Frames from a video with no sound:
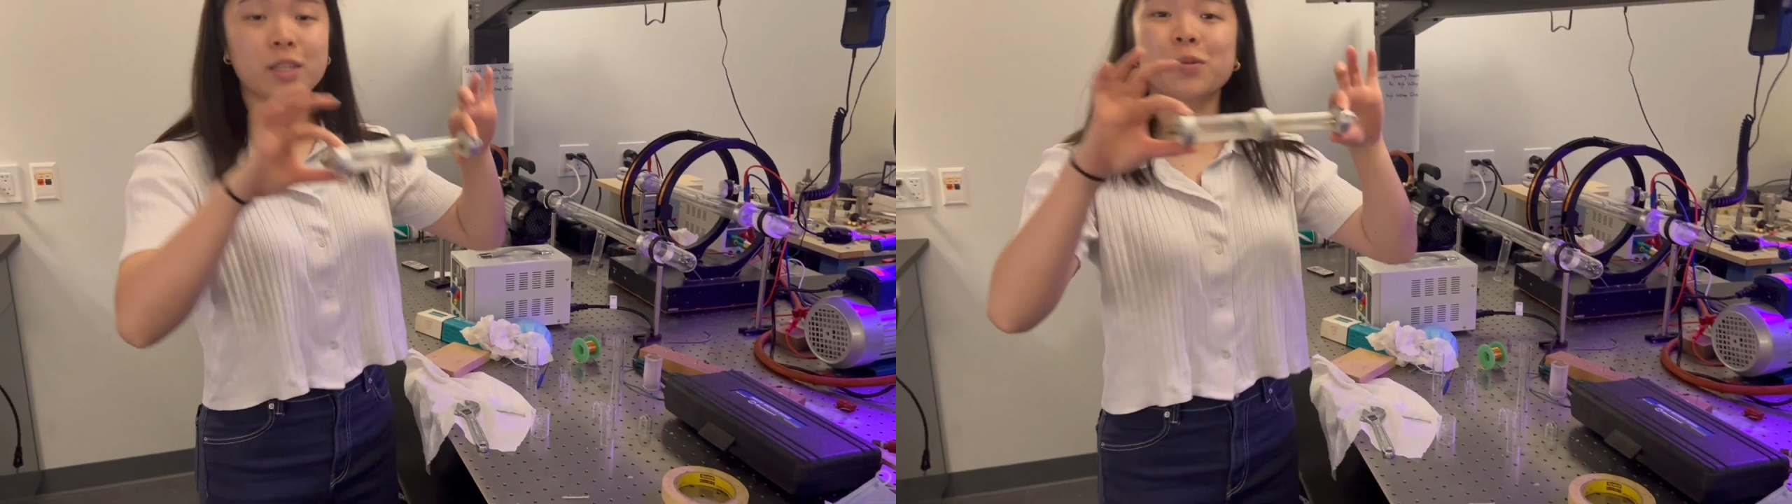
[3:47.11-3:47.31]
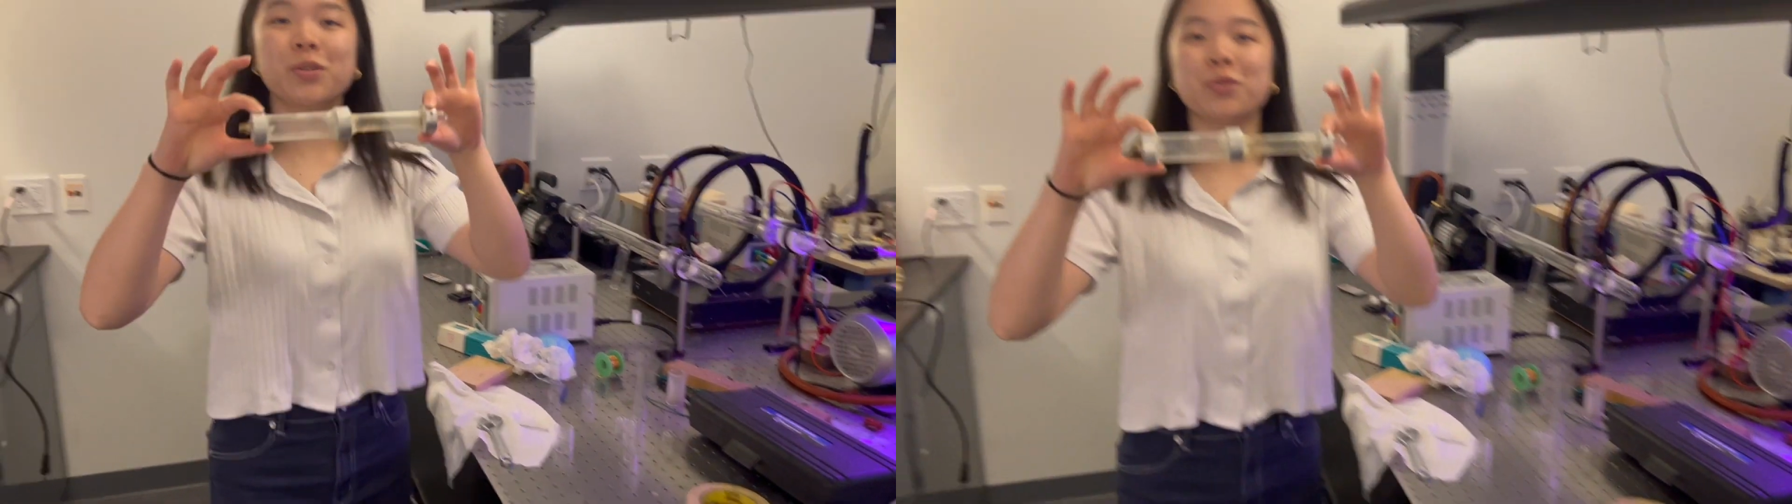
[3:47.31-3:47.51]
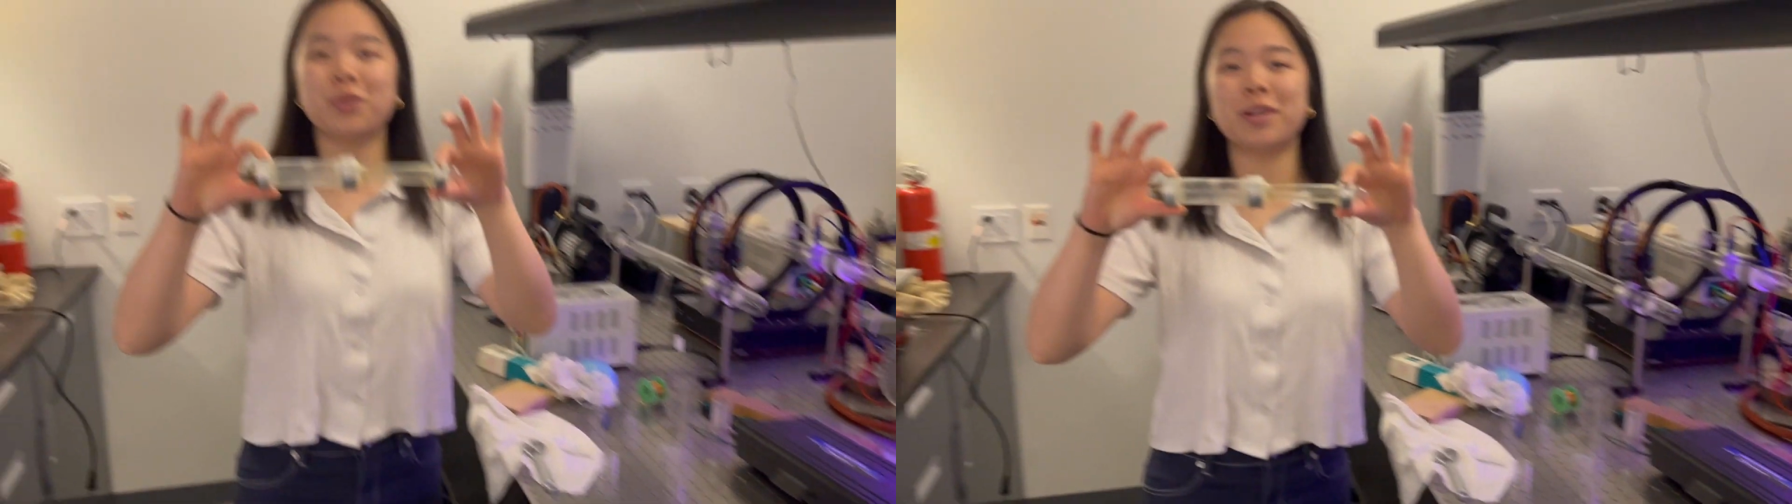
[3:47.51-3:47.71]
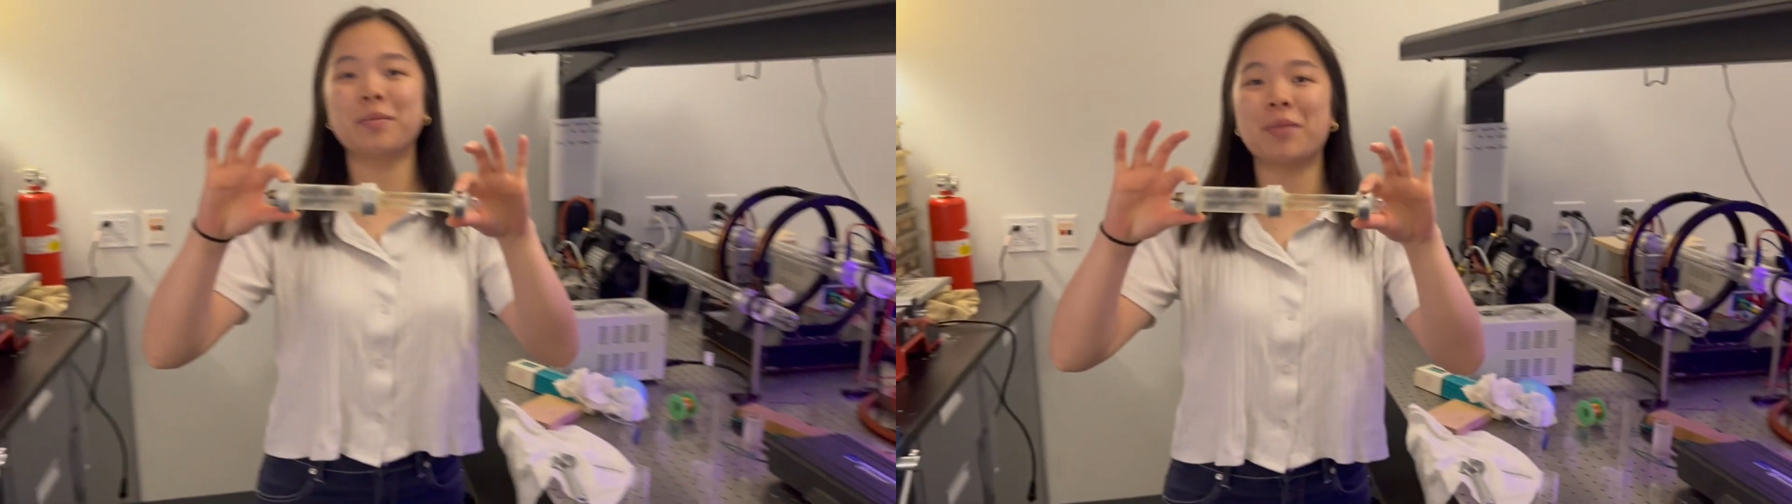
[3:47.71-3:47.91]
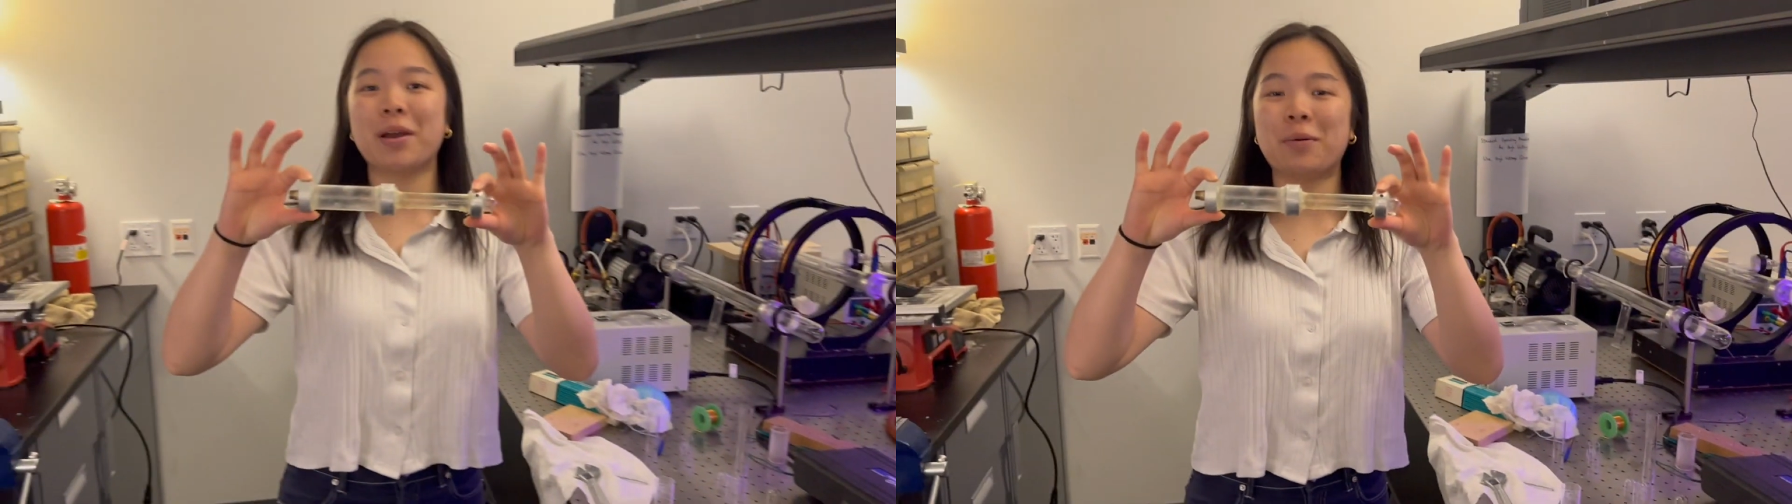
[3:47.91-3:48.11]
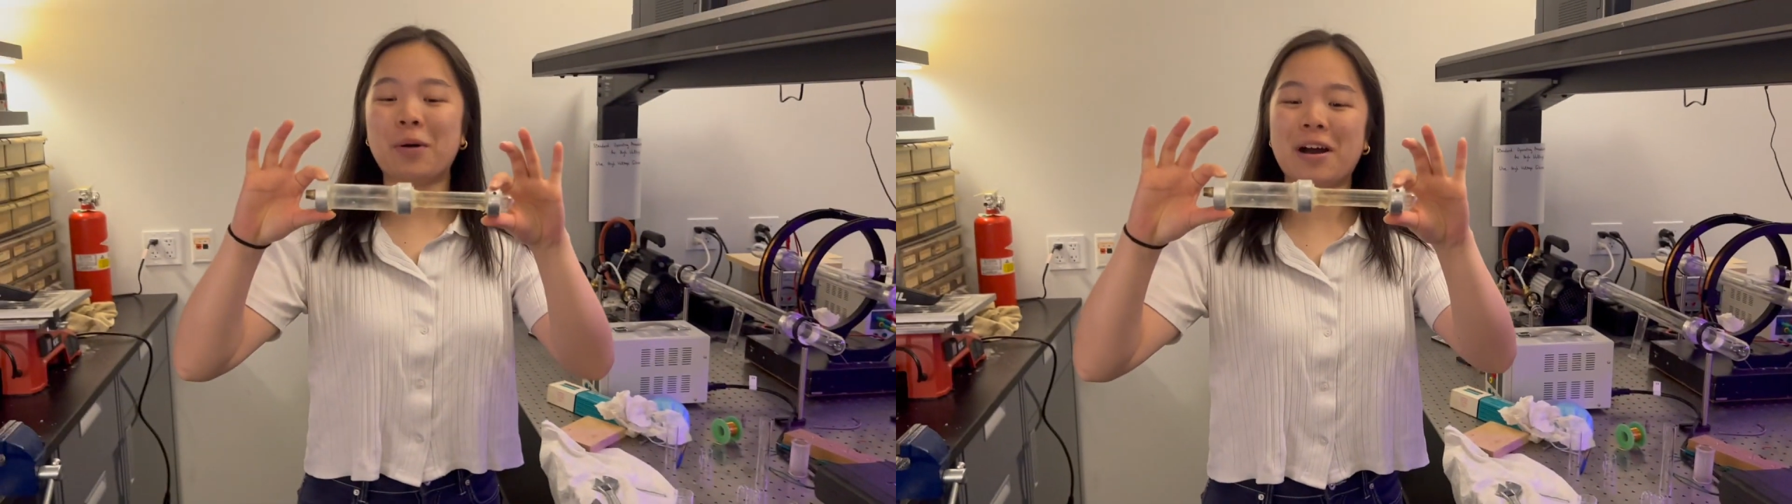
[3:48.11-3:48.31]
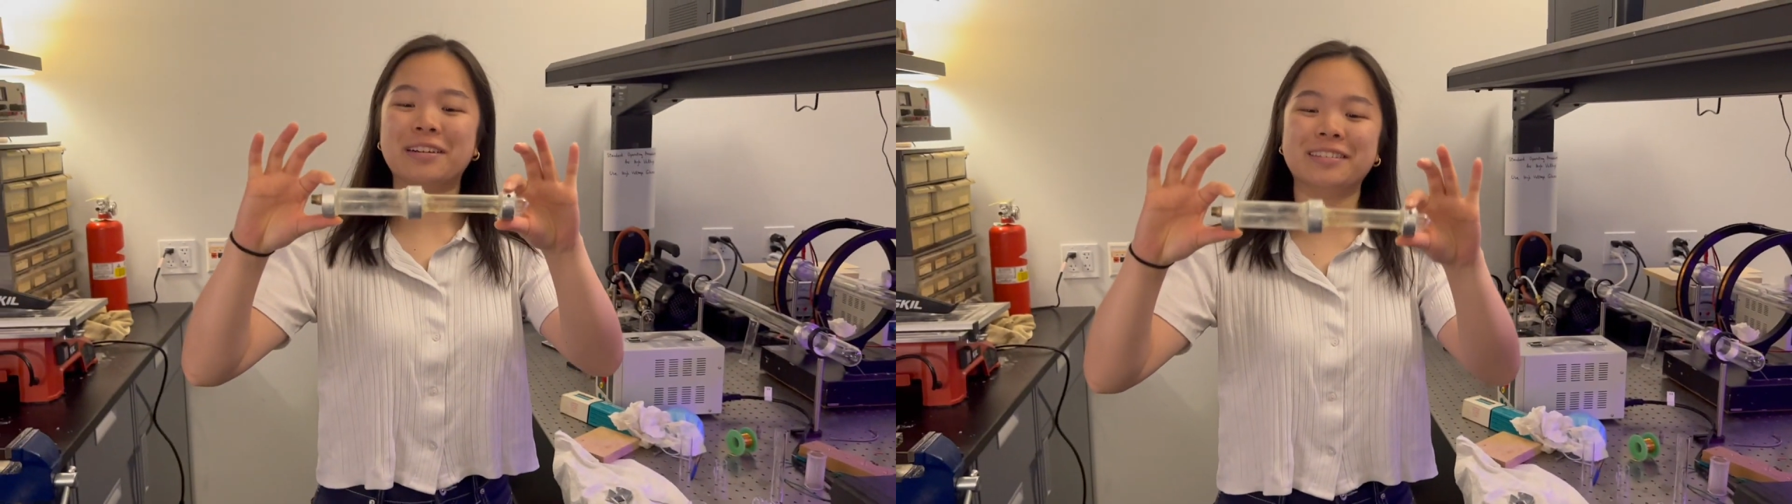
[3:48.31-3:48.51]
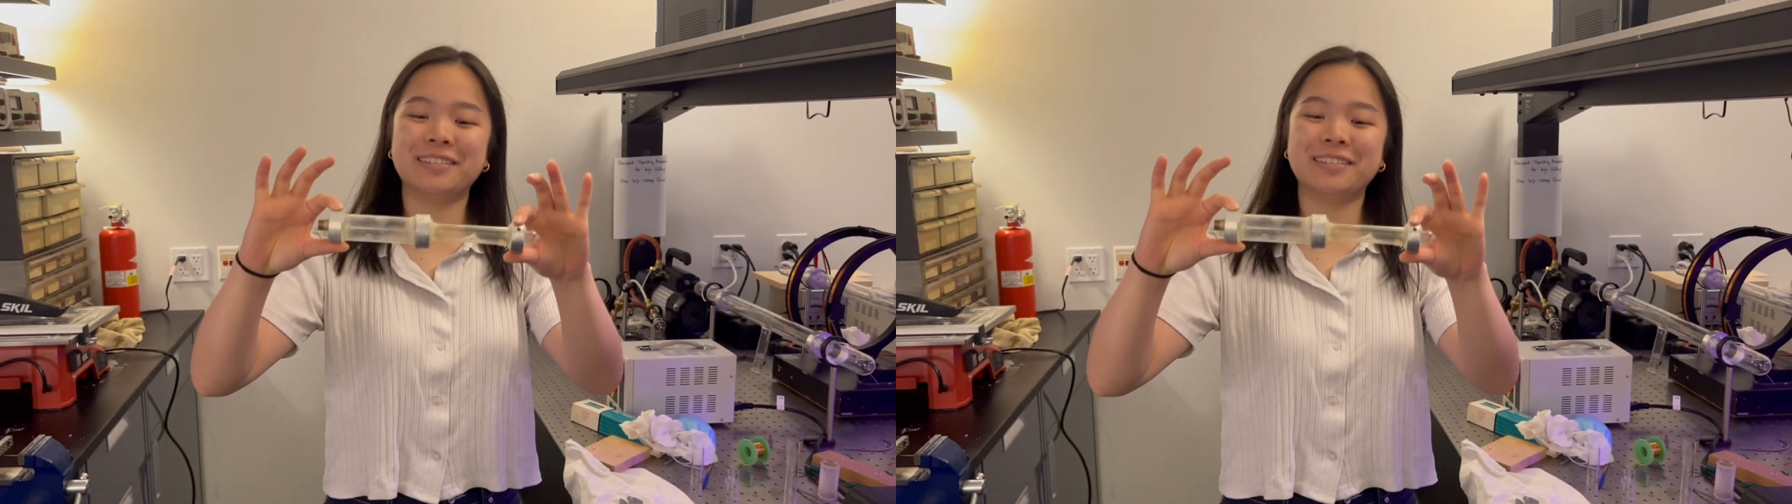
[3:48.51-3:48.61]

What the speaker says: was created by Juan,